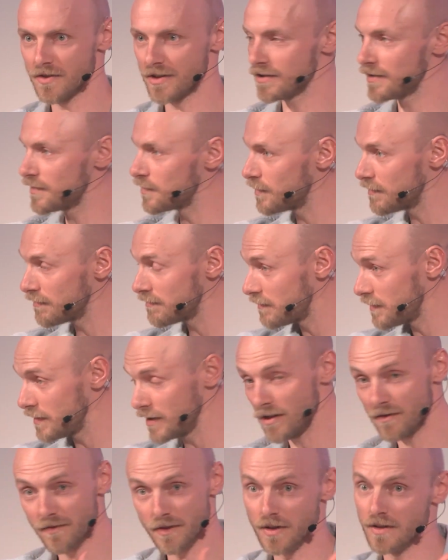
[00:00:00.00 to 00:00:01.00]
just
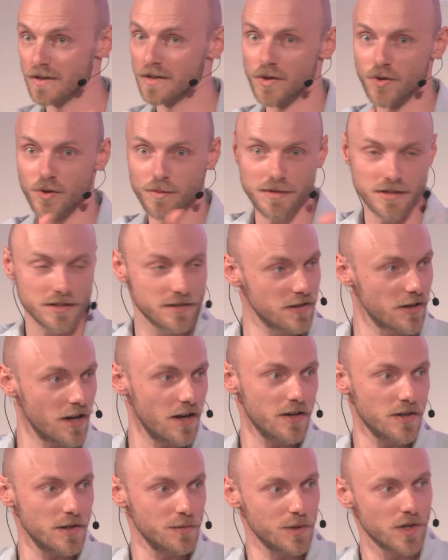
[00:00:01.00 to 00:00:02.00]
even in
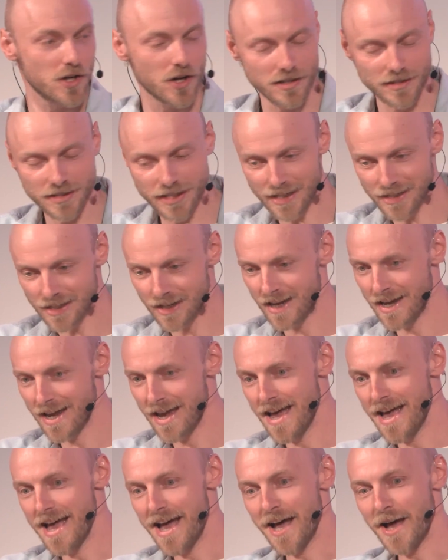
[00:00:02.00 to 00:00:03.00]
human contact.
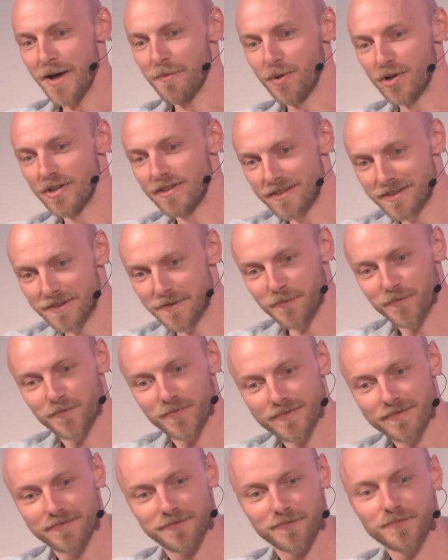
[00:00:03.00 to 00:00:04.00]
But
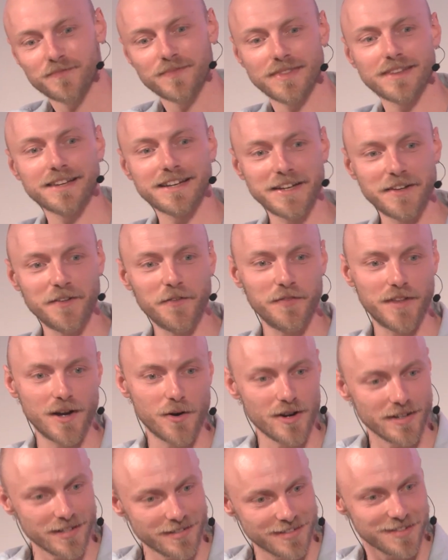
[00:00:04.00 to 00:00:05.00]

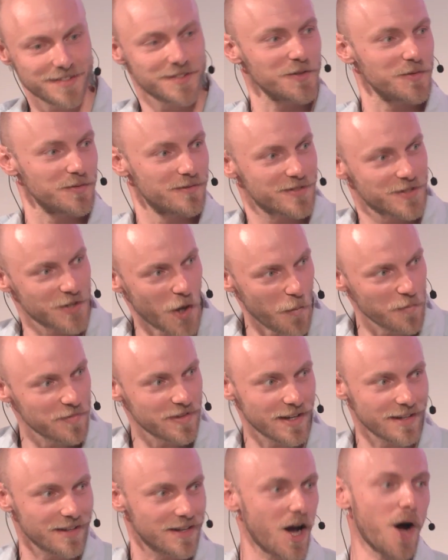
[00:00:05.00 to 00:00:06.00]
there is
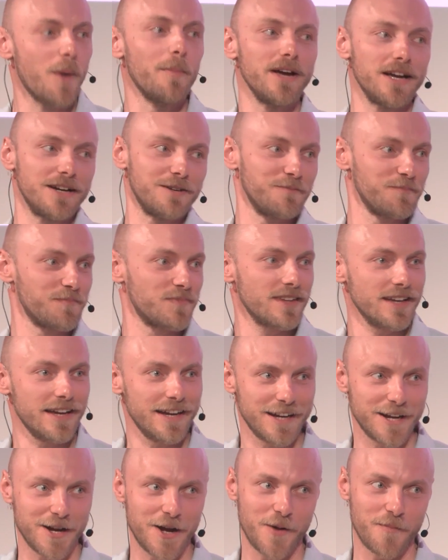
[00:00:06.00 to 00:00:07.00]
something coming,
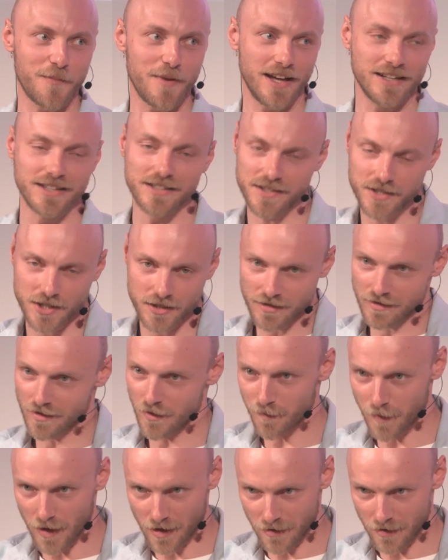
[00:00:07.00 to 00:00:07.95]
and it's just